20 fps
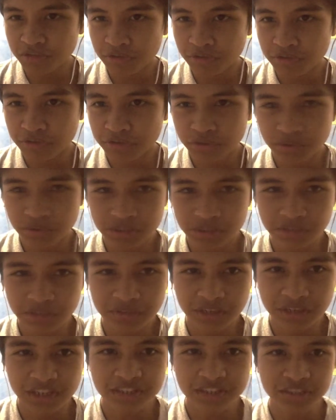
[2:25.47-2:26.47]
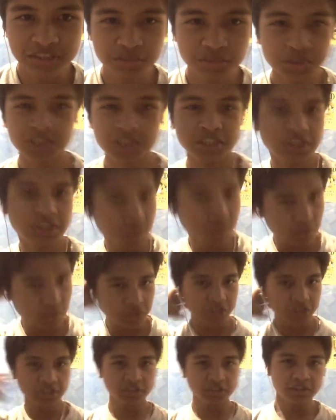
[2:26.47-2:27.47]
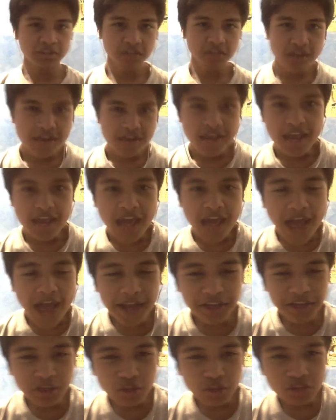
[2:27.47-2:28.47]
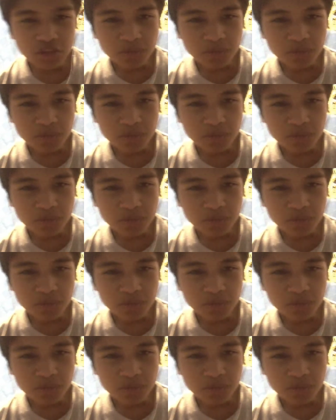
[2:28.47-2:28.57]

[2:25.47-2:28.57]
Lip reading: And for the rest of the lesson, we just did worksheets and used